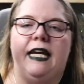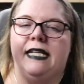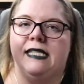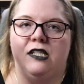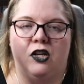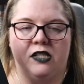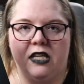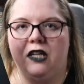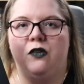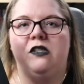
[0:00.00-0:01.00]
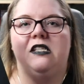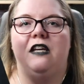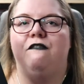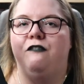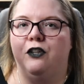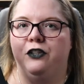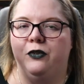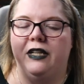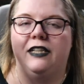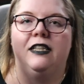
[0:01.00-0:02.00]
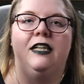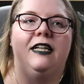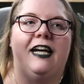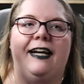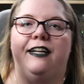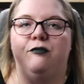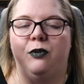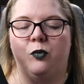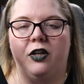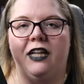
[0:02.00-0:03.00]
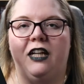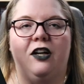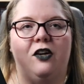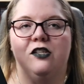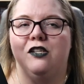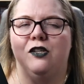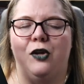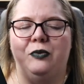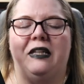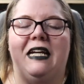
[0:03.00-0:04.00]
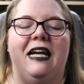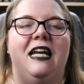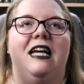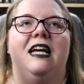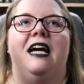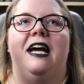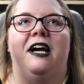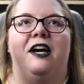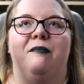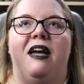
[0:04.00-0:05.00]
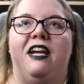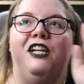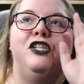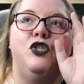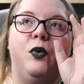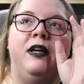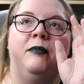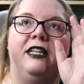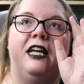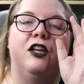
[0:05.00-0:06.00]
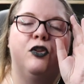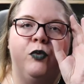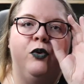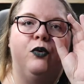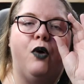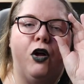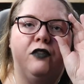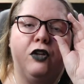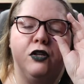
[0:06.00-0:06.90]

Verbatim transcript: It's a Darcy Coates. If you're new here, I have been working slowly um, and enjoyably through all of